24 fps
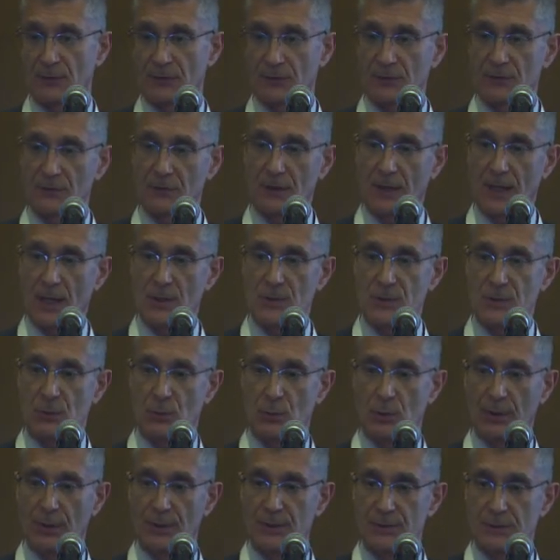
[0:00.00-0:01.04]
This allows you
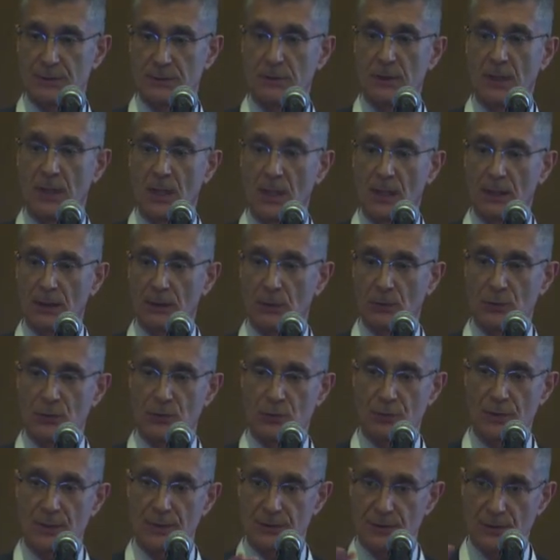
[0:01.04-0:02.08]
really to
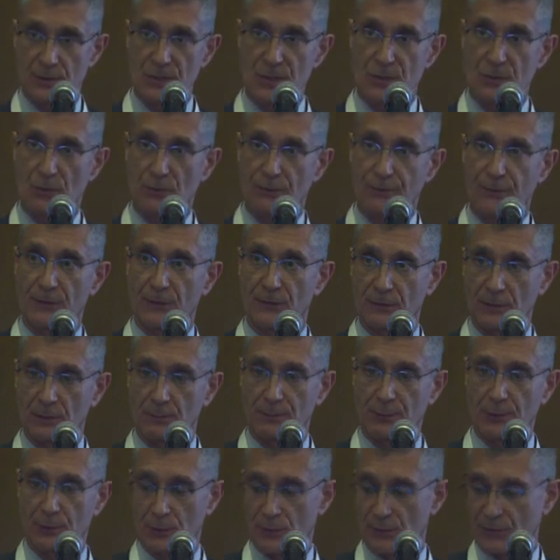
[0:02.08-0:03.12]
treat the surface and
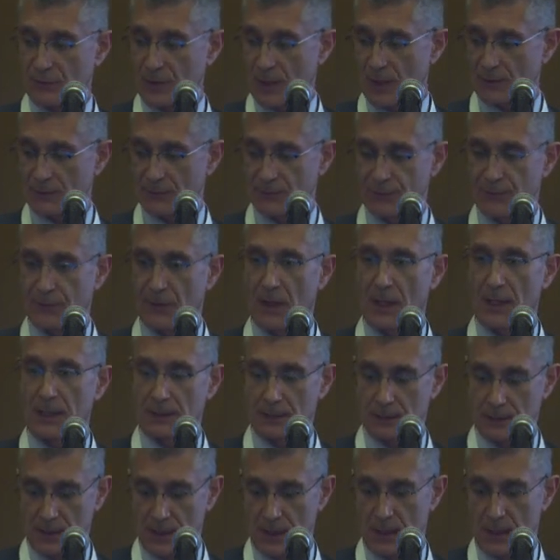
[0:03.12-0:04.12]
produce that fine